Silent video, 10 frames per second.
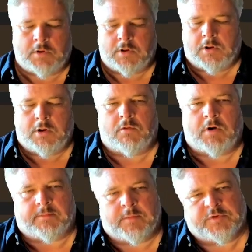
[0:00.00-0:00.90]
Right,
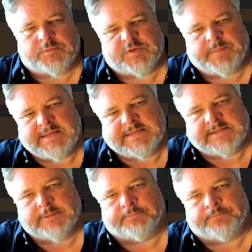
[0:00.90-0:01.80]
put some spaces
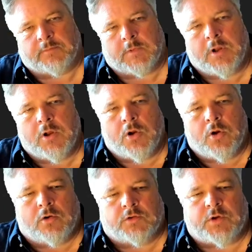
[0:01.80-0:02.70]
in.
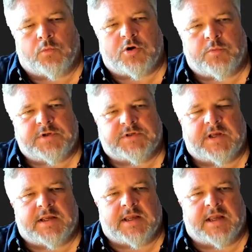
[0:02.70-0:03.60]
So what are we saying
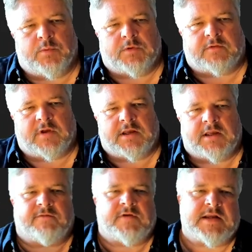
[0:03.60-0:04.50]
here? We're saying if
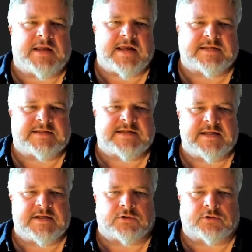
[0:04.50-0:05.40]
indicator 10 is
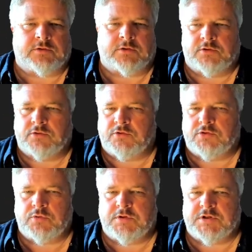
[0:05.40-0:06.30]
on, do
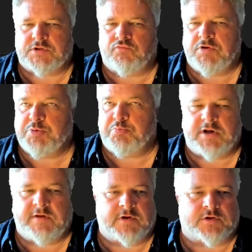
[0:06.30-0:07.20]
this read
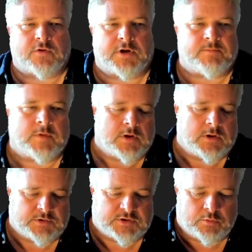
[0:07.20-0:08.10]
previous, right?
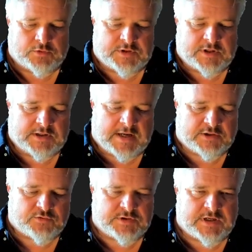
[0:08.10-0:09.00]
So we'll say
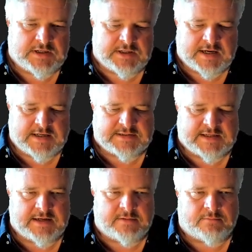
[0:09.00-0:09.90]
asterisk indicator
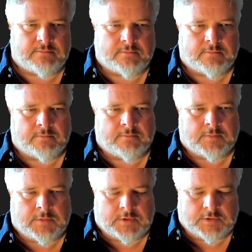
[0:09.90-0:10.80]
10.
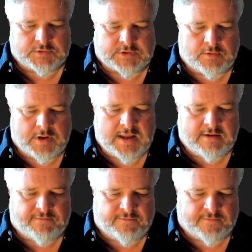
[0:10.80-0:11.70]
So
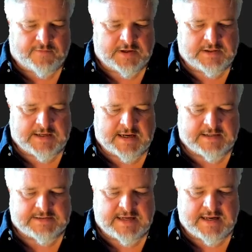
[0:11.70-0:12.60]
if indicator
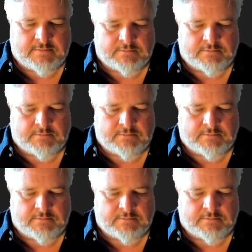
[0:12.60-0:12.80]
10,